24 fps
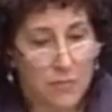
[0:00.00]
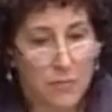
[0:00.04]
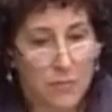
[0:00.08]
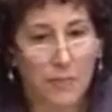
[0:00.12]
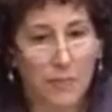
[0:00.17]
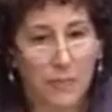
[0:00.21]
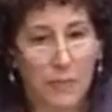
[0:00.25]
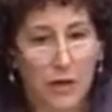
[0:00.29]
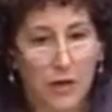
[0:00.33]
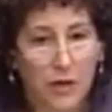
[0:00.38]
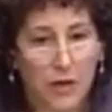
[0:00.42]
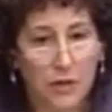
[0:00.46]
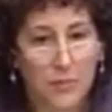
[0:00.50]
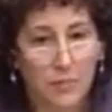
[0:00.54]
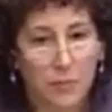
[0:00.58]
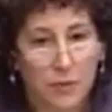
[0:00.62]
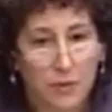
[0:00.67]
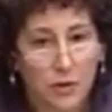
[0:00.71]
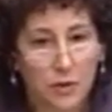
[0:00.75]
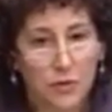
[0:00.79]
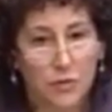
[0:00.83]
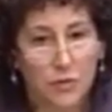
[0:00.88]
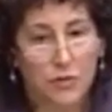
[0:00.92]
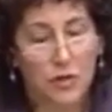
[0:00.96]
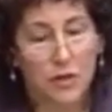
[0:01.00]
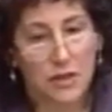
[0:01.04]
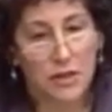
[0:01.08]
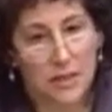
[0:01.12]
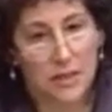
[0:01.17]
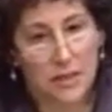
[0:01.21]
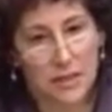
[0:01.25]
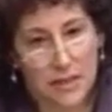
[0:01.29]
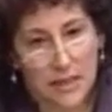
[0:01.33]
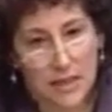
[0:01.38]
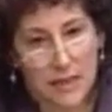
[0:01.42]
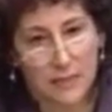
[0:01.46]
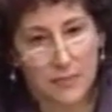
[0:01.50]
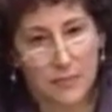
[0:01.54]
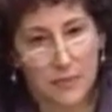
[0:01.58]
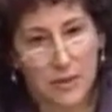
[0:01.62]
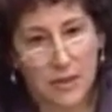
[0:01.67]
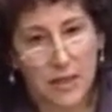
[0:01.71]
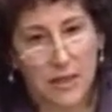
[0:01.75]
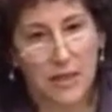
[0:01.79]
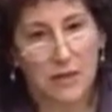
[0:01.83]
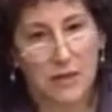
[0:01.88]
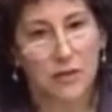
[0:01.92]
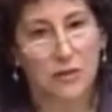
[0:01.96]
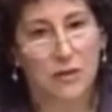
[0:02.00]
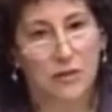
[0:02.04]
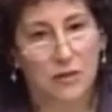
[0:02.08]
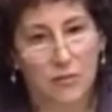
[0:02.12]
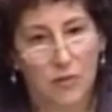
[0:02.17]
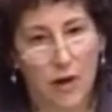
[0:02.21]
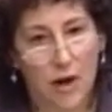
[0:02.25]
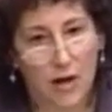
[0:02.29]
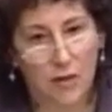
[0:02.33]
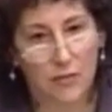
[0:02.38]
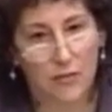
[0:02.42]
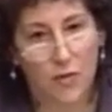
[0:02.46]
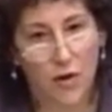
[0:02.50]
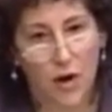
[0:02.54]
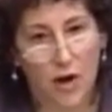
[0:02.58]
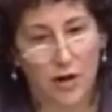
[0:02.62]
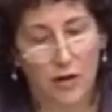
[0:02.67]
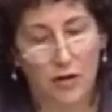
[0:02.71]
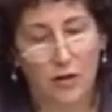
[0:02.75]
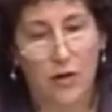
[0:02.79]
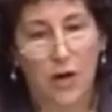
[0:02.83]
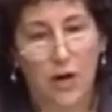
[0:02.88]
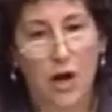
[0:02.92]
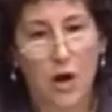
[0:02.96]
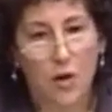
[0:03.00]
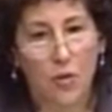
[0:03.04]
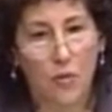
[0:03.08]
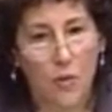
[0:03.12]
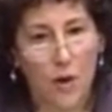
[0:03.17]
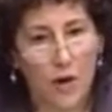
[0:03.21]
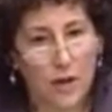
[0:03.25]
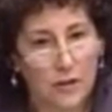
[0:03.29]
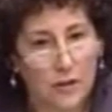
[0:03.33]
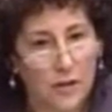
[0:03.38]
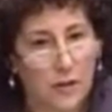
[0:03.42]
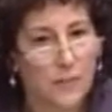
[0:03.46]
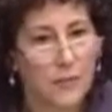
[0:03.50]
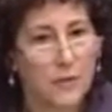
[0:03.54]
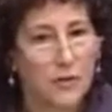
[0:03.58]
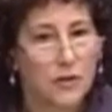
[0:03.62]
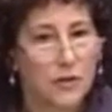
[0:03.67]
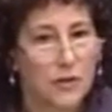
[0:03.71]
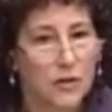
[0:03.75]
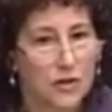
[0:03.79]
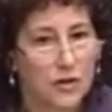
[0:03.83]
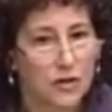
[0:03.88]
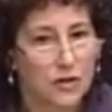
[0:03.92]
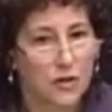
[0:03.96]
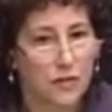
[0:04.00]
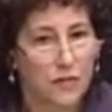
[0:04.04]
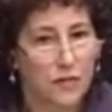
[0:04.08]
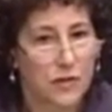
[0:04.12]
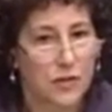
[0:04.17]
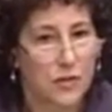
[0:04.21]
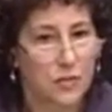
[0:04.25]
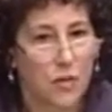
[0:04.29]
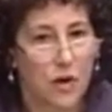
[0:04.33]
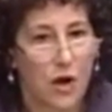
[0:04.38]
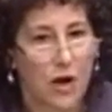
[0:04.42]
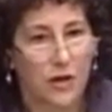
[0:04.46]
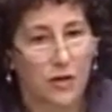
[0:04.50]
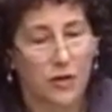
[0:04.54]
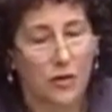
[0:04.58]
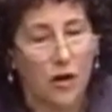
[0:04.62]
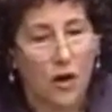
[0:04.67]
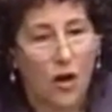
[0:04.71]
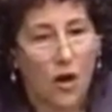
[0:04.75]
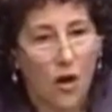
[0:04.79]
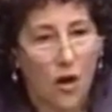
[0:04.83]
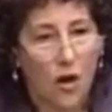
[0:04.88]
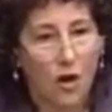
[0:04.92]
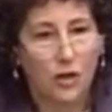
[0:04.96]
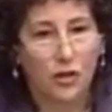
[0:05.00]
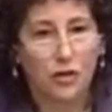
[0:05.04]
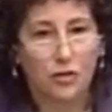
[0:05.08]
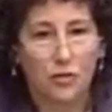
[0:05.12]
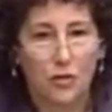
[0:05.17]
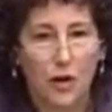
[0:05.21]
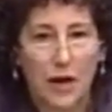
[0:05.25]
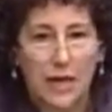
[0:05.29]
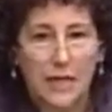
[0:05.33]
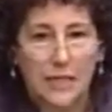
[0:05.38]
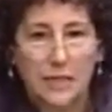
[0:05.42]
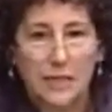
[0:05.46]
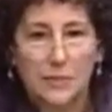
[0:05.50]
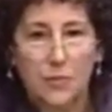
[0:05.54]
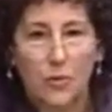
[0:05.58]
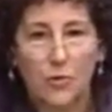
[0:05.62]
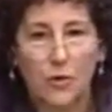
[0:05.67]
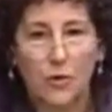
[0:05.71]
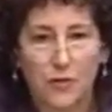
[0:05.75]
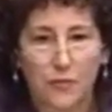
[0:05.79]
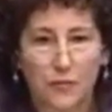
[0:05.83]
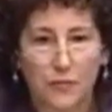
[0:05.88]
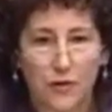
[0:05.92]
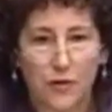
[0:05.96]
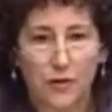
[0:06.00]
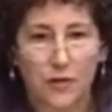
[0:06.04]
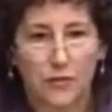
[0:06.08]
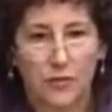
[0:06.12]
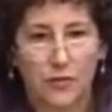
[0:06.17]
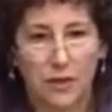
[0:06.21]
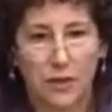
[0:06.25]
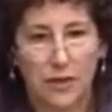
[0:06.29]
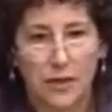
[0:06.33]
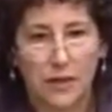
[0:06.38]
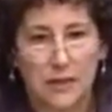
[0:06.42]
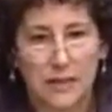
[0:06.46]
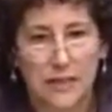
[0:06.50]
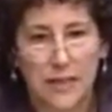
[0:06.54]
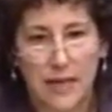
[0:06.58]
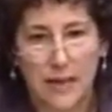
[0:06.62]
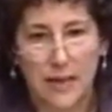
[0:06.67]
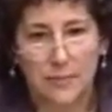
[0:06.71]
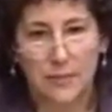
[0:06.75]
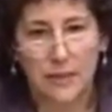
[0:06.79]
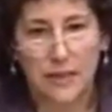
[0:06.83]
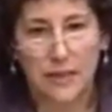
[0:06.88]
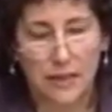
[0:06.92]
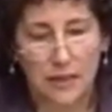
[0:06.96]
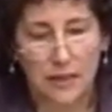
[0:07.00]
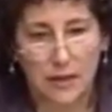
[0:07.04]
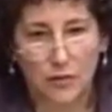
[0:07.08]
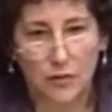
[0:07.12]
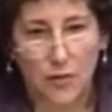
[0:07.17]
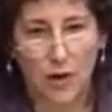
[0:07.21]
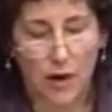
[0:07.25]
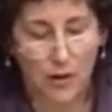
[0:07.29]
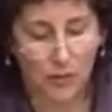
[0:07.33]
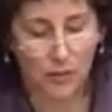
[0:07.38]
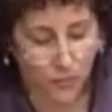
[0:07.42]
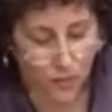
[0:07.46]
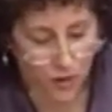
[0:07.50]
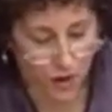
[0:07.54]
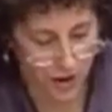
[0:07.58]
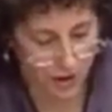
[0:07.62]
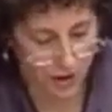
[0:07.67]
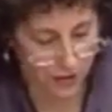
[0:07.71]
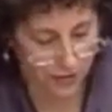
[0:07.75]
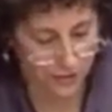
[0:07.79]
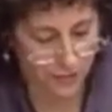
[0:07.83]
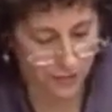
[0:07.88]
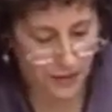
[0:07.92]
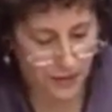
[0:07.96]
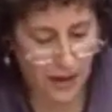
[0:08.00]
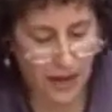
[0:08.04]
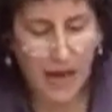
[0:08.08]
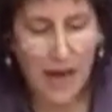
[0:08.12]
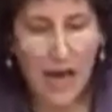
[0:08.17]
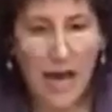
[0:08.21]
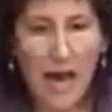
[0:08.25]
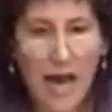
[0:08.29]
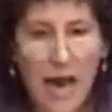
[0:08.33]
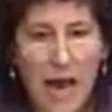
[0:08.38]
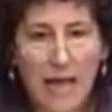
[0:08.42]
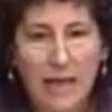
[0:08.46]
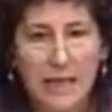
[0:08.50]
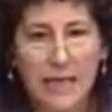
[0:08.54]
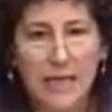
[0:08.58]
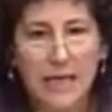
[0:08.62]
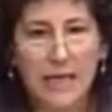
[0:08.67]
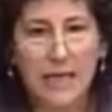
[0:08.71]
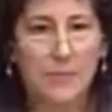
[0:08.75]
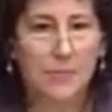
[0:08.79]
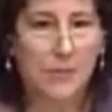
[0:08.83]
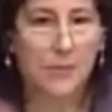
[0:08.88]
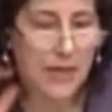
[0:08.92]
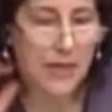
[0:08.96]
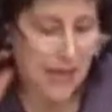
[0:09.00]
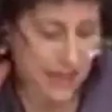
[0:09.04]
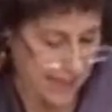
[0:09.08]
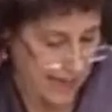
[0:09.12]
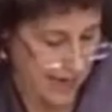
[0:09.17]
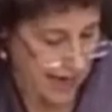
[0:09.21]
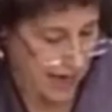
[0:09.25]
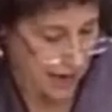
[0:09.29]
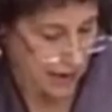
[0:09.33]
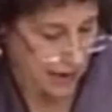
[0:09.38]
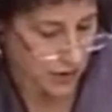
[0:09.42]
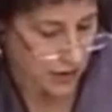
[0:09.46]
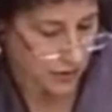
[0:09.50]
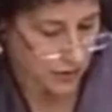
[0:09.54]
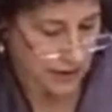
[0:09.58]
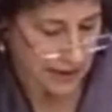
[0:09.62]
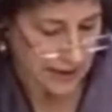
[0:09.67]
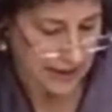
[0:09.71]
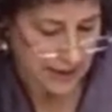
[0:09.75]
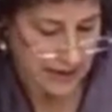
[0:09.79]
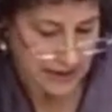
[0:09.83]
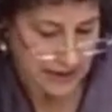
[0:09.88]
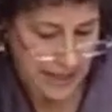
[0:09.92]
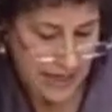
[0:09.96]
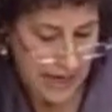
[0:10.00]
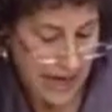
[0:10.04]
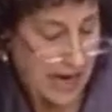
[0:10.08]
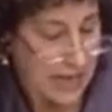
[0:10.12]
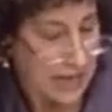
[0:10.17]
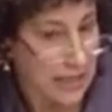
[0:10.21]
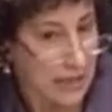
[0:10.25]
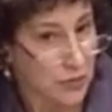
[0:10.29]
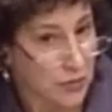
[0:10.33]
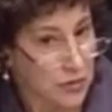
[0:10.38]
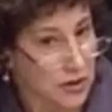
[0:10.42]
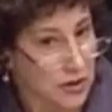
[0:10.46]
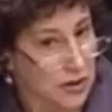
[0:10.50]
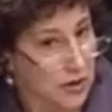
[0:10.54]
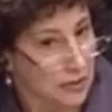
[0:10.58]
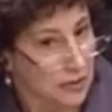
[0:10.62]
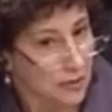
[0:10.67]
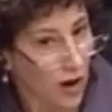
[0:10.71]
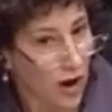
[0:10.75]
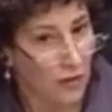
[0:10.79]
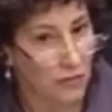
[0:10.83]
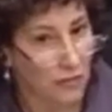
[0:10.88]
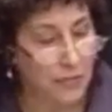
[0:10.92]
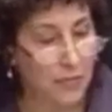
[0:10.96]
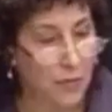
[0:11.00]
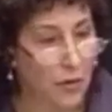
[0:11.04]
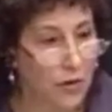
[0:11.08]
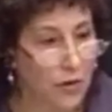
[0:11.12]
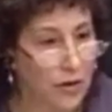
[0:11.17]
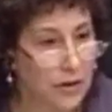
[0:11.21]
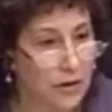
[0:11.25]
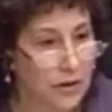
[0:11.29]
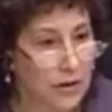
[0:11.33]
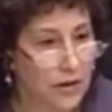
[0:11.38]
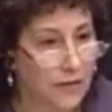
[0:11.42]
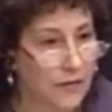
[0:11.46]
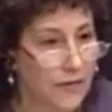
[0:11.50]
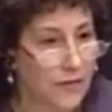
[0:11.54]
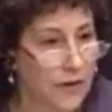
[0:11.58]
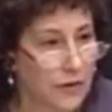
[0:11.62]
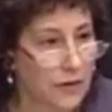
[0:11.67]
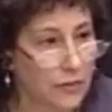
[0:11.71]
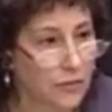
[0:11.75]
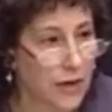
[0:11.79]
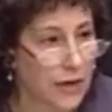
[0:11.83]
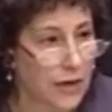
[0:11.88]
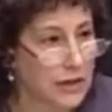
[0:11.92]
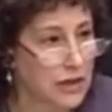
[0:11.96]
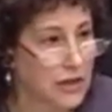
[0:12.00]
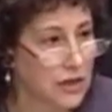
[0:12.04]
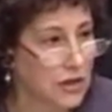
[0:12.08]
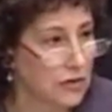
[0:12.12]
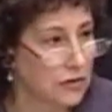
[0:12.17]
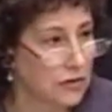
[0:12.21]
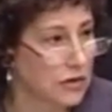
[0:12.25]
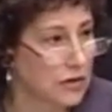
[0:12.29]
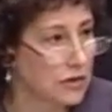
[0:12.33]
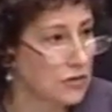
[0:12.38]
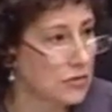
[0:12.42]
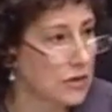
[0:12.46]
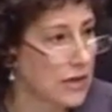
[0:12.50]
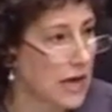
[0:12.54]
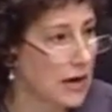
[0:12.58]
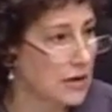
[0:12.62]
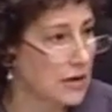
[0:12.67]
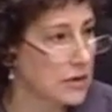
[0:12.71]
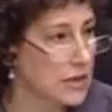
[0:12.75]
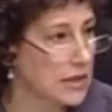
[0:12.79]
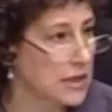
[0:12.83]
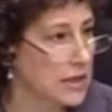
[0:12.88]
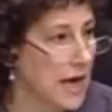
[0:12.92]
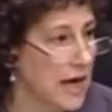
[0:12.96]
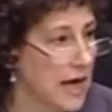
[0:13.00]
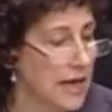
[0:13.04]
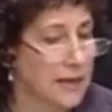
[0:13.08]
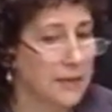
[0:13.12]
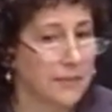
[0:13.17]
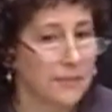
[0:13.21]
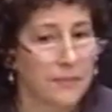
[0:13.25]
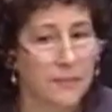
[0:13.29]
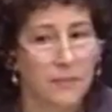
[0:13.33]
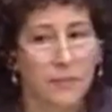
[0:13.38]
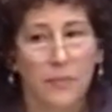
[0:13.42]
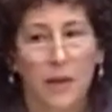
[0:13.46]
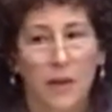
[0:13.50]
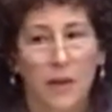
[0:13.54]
but because pollution seeped into the groundwater, welled up into the surface water, or transported further and contaminated groundwater. And the EPA calculated, and this was all reported in the Federal Register in 2009,